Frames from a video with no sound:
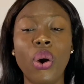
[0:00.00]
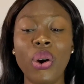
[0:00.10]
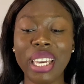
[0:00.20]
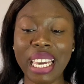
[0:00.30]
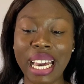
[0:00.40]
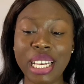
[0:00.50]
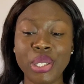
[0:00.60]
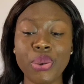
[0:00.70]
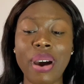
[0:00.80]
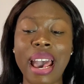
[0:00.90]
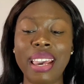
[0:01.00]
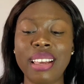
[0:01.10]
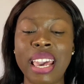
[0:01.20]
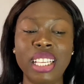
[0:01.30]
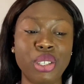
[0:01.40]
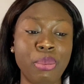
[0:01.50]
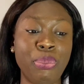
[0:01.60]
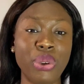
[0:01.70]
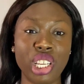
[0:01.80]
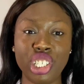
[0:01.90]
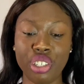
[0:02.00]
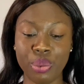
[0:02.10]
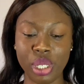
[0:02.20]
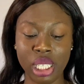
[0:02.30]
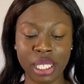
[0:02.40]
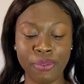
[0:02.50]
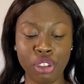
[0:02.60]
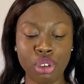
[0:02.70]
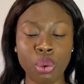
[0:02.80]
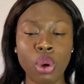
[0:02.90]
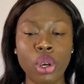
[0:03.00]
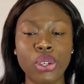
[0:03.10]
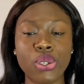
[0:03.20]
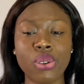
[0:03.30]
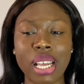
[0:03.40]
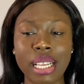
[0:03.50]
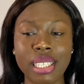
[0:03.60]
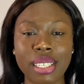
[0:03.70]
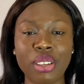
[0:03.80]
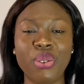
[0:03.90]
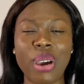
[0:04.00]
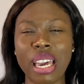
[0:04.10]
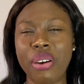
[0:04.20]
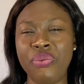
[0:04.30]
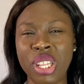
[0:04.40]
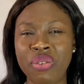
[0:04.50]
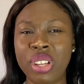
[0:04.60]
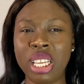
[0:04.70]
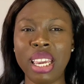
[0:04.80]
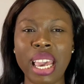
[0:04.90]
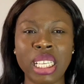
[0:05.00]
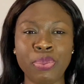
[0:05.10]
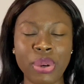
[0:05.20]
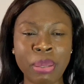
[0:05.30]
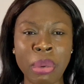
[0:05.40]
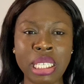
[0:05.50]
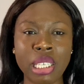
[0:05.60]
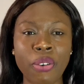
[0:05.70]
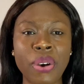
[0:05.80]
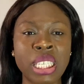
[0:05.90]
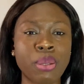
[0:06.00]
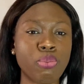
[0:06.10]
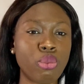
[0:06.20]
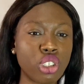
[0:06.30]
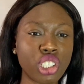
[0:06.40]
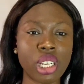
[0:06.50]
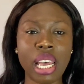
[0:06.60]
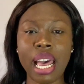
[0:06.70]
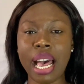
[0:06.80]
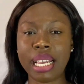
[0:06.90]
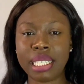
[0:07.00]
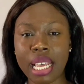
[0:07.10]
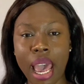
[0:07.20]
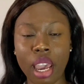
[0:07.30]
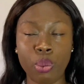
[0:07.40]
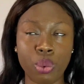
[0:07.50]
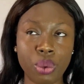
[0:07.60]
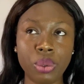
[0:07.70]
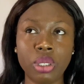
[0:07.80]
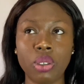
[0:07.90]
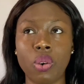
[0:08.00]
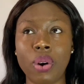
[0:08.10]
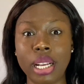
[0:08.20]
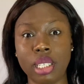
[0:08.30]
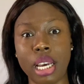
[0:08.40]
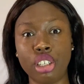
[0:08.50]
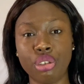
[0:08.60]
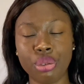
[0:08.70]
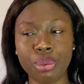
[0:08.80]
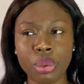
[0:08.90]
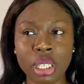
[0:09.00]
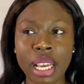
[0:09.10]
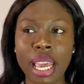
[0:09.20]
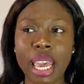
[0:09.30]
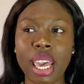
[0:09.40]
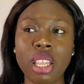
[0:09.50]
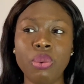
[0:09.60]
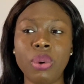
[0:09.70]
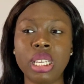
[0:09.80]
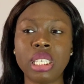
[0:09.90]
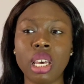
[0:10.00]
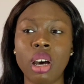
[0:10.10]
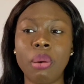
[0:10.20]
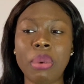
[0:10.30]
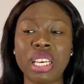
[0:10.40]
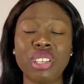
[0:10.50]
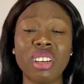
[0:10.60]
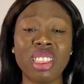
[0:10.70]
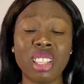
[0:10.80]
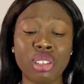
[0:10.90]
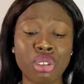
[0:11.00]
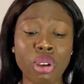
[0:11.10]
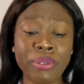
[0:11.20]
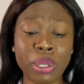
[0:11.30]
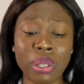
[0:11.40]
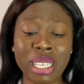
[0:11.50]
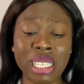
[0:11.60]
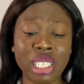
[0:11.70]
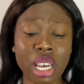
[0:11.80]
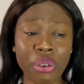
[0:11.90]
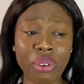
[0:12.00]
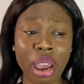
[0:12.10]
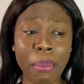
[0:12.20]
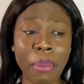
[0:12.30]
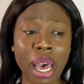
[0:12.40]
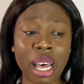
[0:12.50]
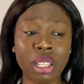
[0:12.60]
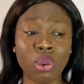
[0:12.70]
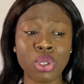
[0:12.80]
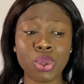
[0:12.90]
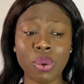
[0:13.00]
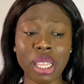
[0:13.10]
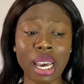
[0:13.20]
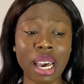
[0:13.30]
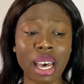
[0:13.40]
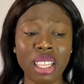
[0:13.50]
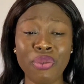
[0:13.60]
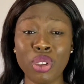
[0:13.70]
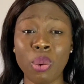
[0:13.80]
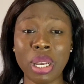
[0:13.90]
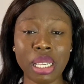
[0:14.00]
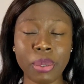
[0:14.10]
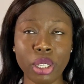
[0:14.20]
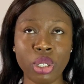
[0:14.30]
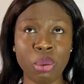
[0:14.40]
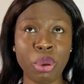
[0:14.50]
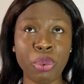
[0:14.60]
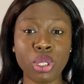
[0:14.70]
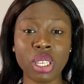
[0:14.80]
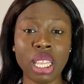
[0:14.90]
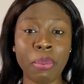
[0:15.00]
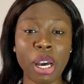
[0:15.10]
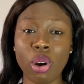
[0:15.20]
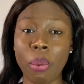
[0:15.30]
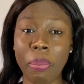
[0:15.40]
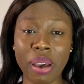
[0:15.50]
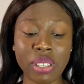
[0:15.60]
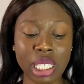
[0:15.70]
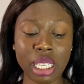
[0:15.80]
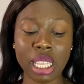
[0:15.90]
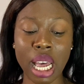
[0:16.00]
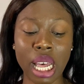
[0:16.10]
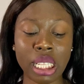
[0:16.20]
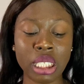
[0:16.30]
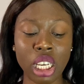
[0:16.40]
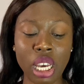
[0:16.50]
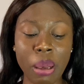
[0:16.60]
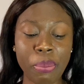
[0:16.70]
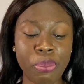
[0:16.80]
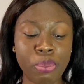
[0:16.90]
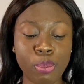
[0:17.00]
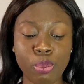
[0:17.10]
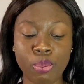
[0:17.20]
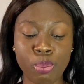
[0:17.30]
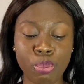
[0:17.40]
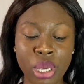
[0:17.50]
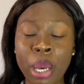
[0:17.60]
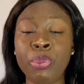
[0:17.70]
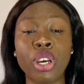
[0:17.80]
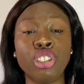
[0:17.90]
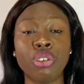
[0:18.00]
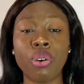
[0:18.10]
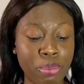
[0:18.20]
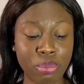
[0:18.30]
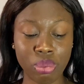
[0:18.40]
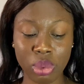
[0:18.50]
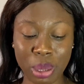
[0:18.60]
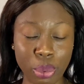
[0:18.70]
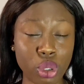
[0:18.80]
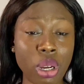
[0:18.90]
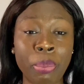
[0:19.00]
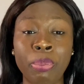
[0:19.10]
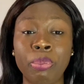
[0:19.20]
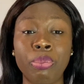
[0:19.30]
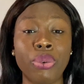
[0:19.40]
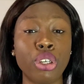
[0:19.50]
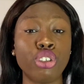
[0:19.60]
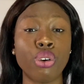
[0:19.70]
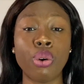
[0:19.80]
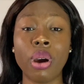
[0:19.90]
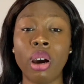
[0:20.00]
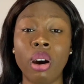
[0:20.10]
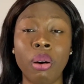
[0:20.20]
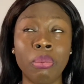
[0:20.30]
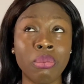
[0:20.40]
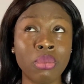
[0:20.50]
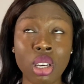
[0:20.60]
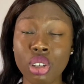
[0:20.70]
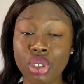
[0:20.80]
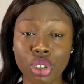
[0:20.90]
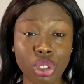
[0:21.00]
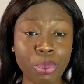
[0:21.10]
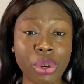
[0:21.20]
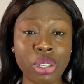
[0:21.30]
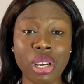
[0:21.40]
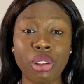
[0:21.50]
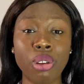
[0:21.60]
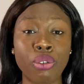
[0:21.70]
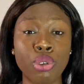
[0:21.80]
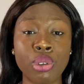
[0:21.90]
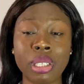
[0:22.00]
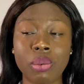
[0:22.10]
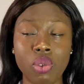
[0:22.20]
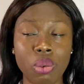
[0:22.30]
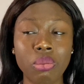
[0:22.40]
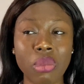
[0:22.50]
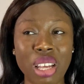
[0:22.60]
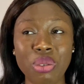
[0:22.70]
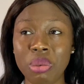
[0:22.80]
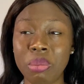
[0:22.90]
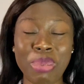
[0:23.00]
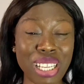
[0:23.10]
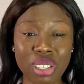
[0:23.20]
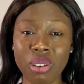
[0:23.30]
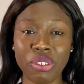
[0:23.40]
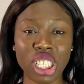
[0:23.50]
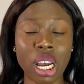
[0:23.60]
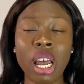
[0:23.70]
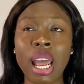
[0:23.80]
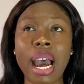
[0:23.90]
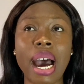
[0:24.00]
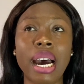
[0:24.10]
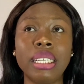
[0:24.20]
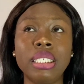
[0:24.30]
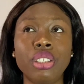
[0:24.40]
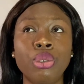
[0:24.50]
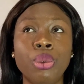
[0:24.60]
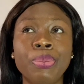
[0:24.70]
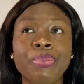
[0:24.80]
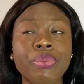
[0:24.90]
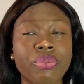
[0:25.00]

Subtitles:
Okay guys, so I need to be pretty chilled in this video so that, you know, I can really express myself as much as I would or as I should. Anyways, I saw stuffs on Instagram and on Twitter and even on WhatsApp status on people talking about comparison and peer pressure, spiritual pressure, social pressure, and all of those, you know, I don't know, bad stuff, Sha. And you know,